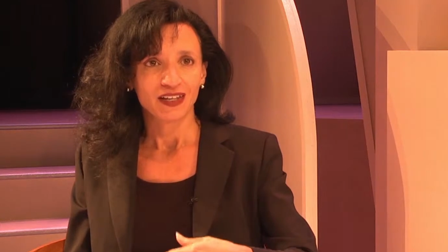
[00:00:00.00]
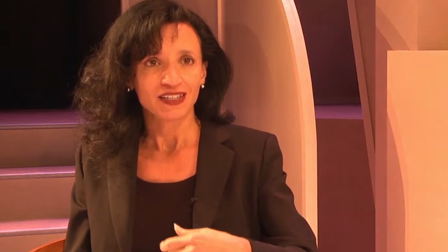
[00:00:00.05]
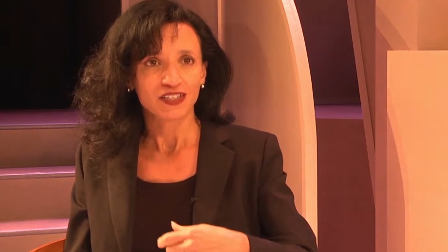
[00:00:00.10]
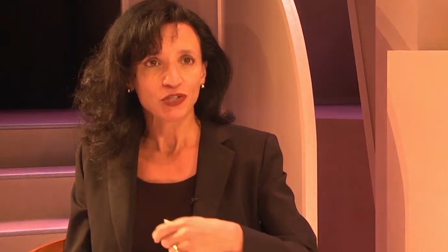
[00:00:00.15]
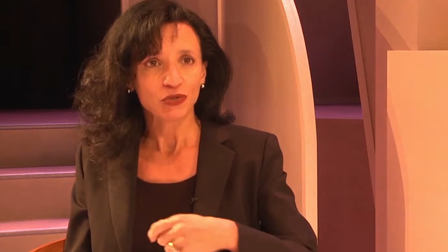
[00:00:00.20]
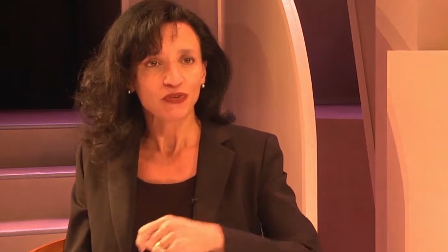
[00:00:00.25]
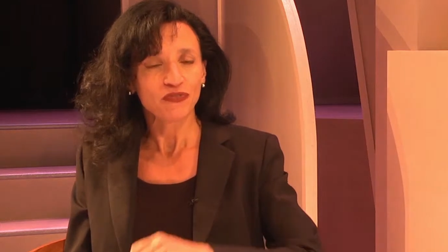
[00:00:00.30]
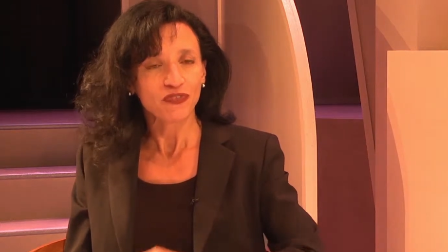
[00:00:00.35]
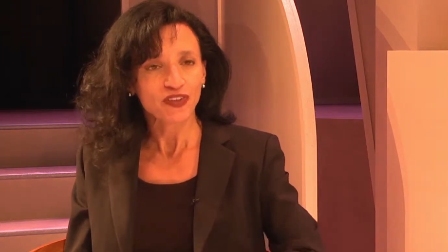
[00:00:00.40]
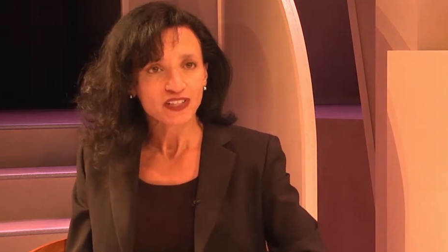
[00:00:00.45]

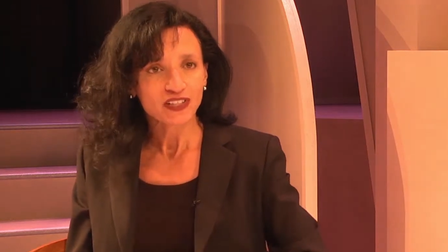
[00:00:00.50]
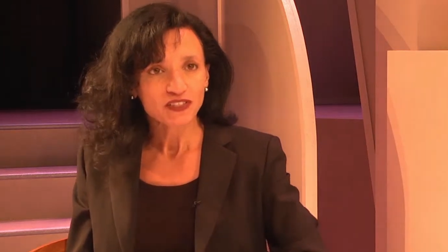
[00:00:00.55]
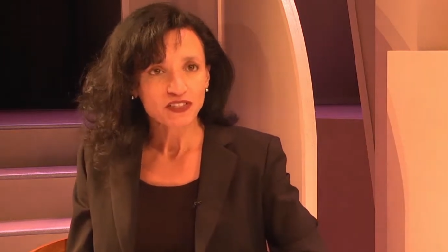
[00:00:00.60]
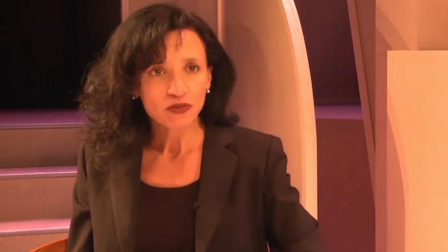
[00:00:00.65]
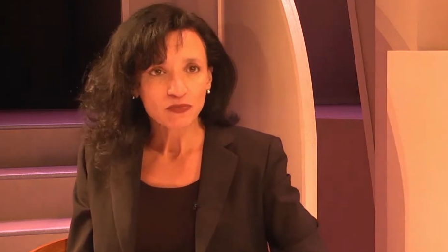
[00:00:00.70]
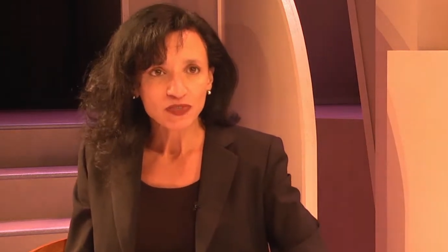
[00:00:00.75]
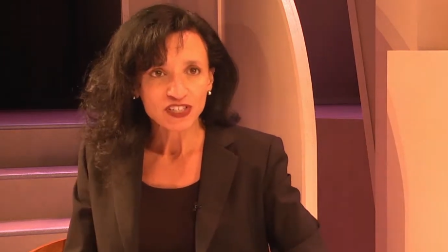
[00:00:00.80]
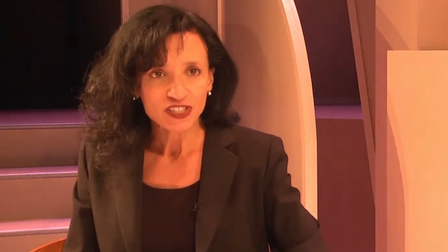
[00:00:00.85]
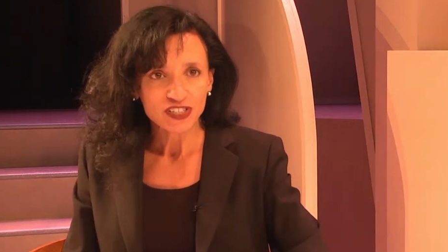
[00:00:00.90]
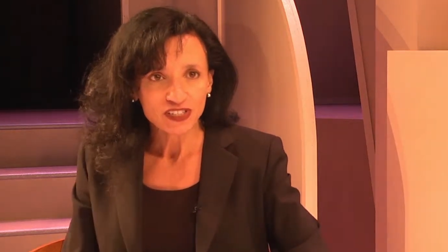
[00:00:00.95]
To advance
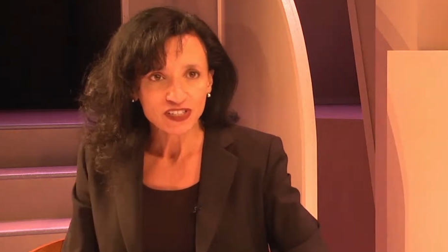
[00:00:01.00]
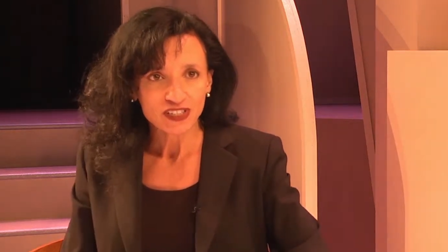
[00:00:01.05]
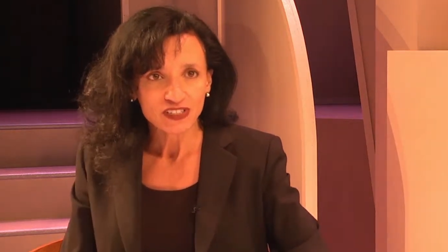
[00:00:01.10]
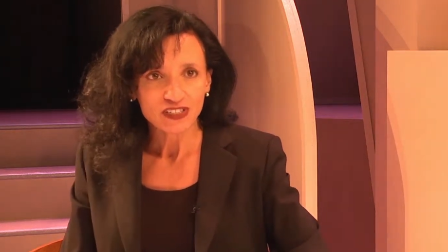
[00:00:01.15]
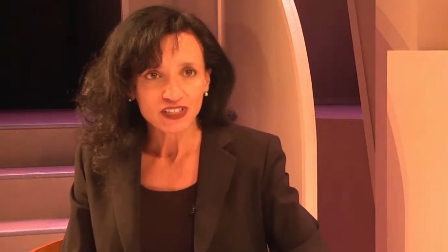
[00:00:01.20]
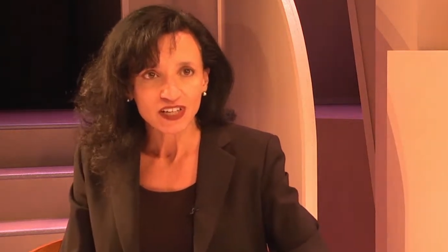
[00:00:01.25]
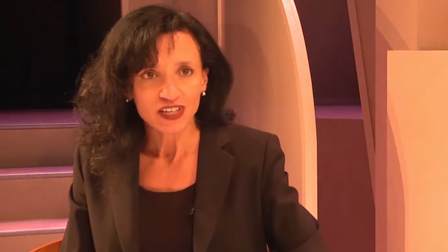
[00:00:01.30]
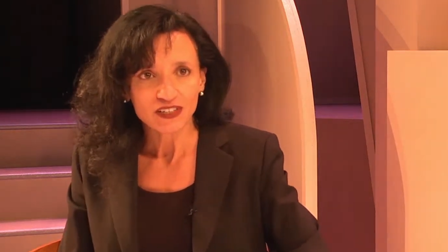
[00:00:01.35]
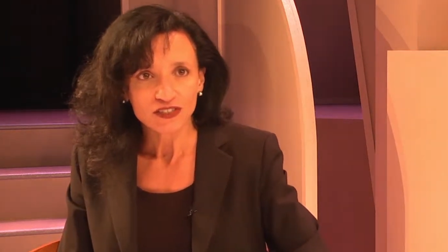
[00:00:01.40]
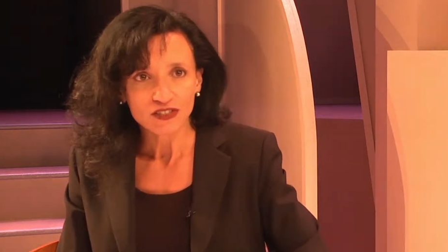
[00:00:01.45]
our mission and
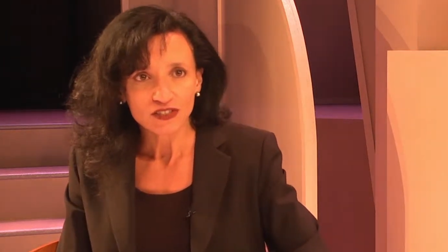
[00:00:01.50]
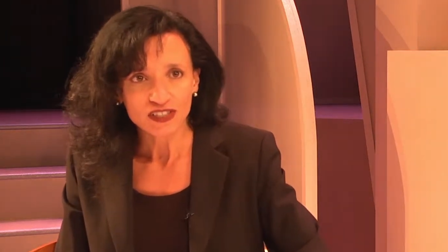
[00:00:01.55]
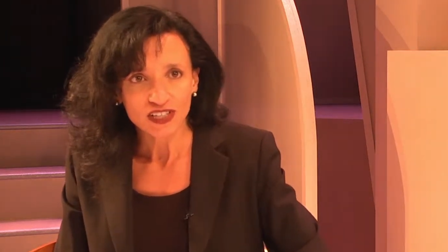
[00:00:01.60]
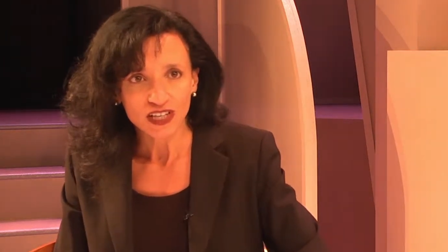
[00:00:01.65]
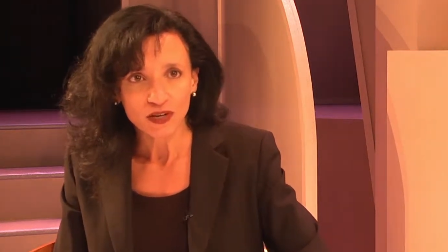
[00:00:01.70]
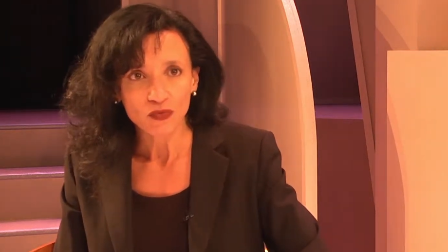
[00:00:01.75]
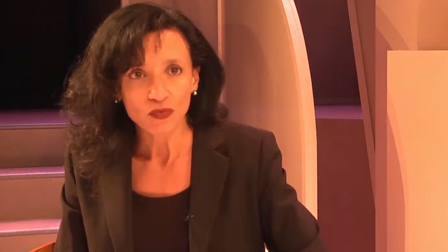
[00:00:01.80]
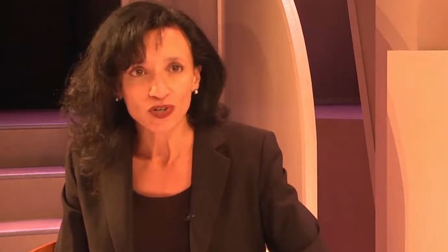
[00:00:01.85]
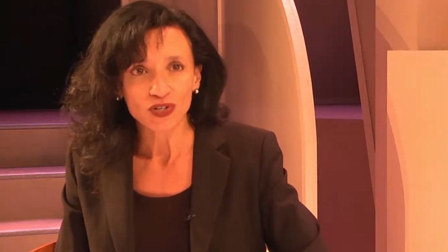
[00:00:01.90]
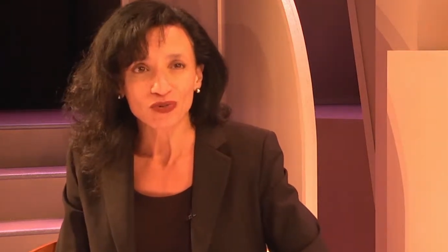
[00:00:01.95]
to
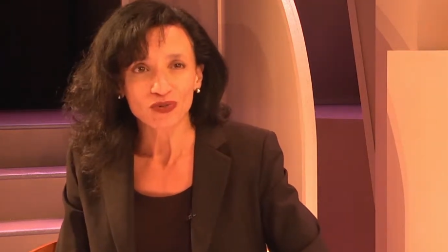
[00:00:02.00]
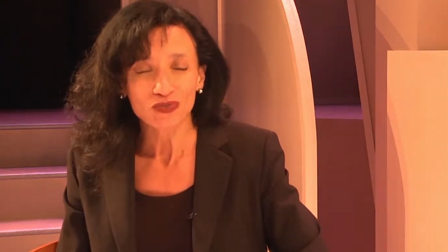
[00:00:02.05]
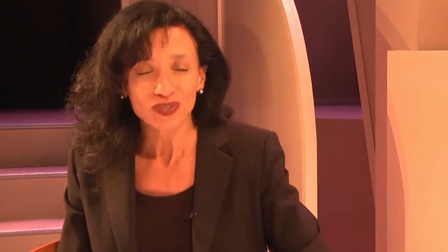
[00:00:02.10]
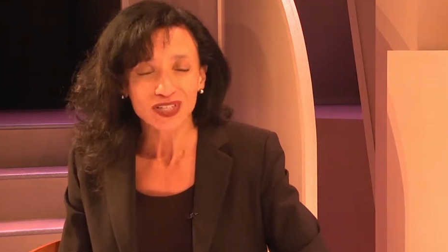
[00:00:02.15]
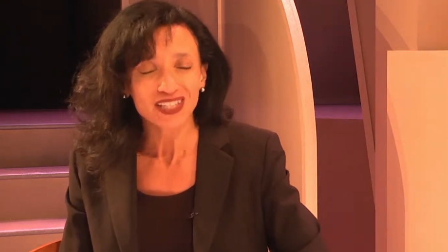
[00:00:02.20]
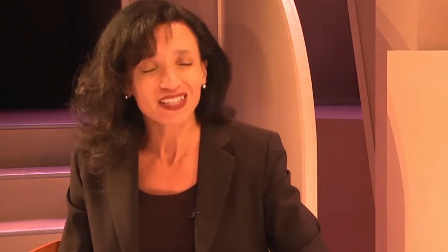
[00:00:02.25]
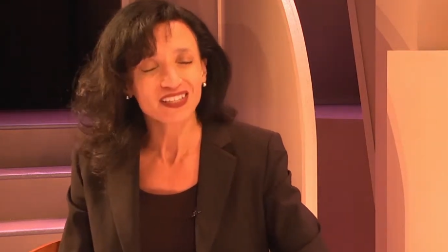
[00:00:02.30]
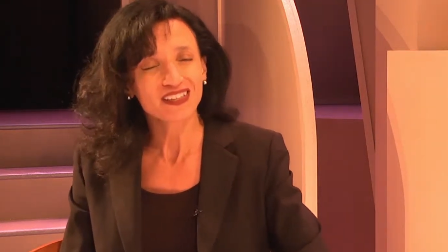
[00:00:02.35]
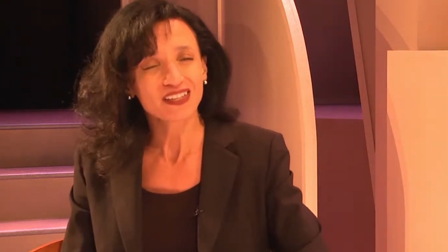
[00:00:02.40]
understand what are really